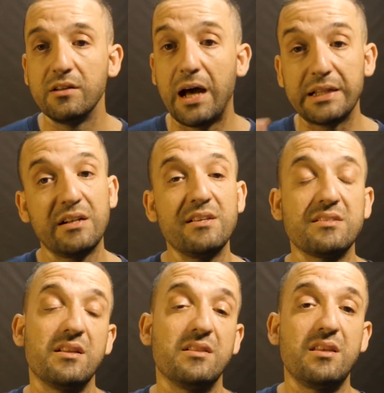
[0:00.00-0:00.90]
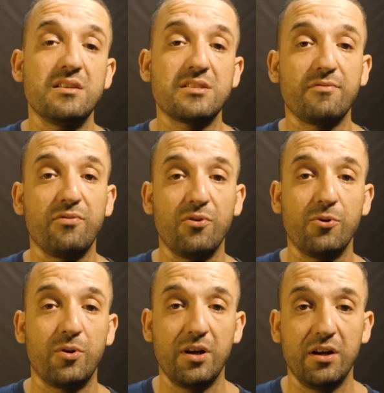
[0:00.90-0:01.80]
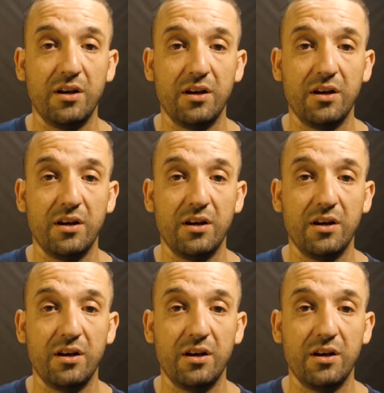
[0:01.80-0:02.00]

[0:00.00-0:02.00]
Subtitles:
At least this for